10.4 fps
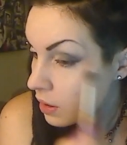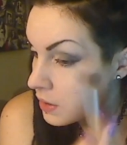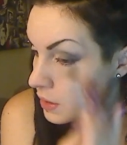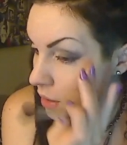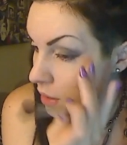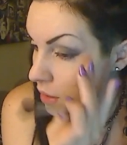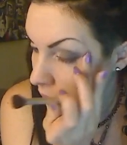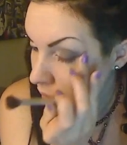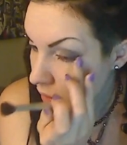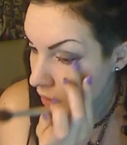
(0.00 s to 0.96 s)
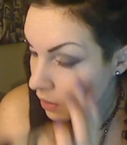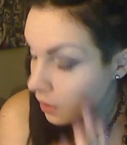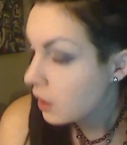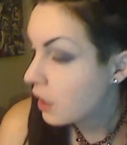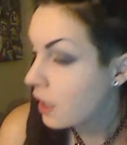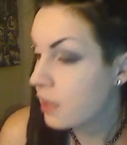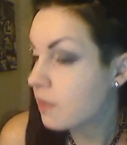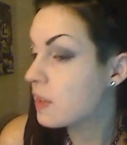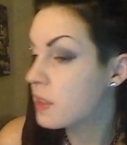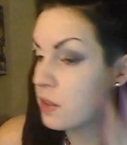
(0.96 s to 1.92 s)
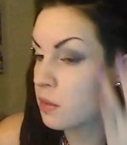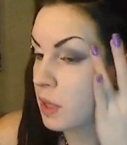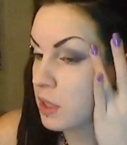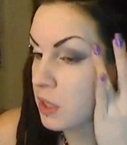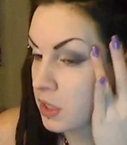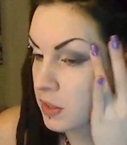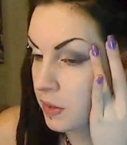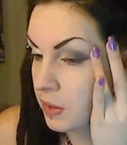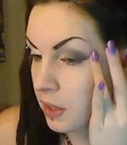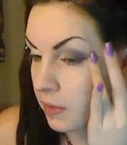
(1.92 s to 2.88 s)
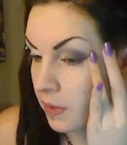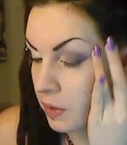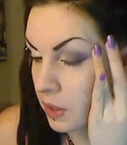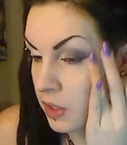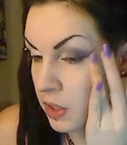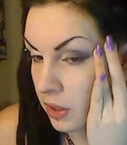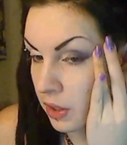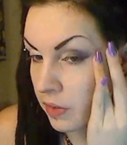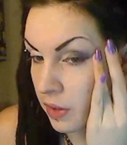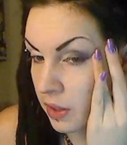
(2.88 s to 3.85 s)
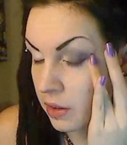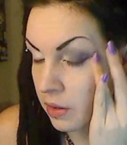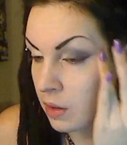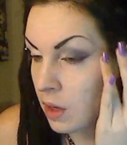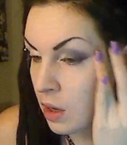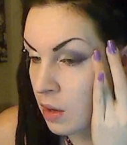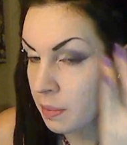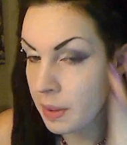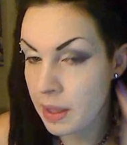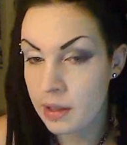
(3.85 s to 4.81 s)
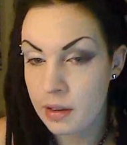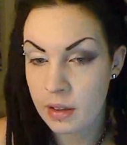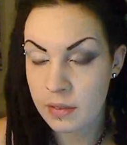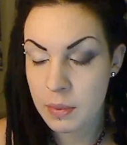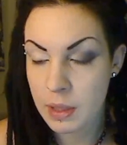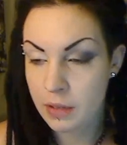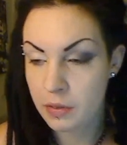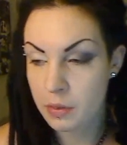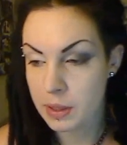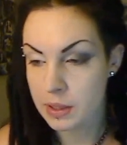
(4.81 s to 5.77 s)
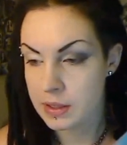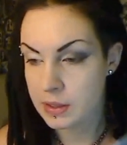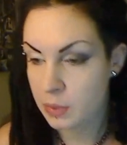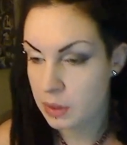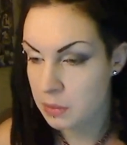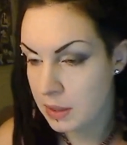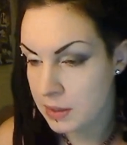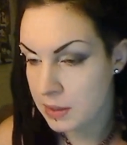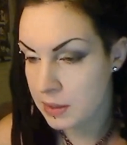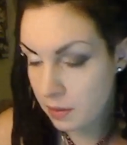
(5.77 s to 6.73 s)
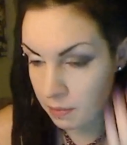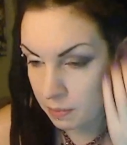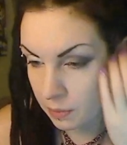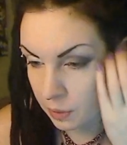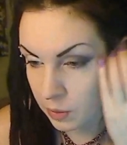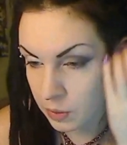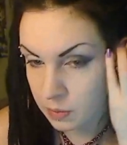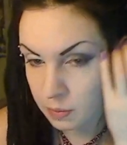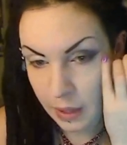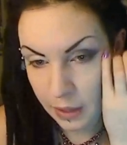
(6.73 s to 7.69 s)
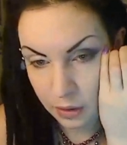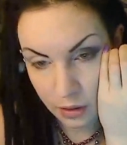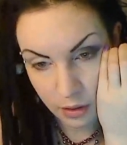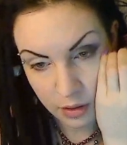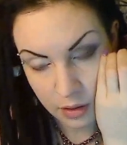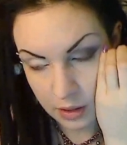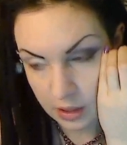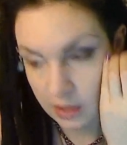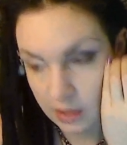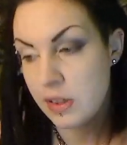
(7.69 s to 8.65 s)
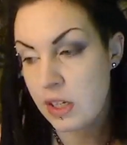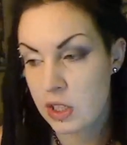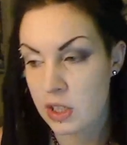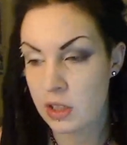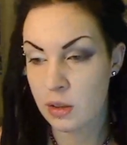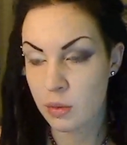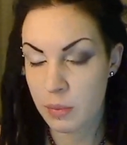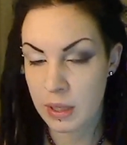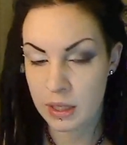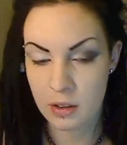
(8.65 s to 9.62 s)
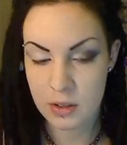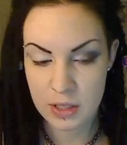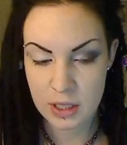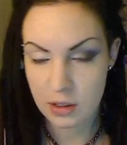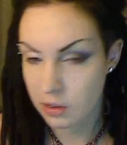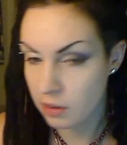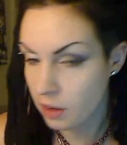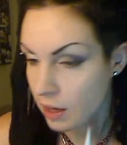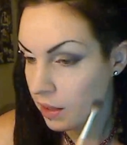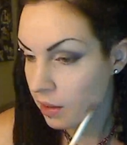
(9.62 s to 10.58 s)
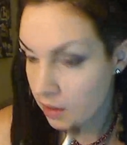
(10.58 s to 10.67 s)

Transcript: just kind of blend it. And if it's too much, I just don't take foundation to cover it. But you have to be careful because when you mix like loose powder and foundation, it will make your skin look gray.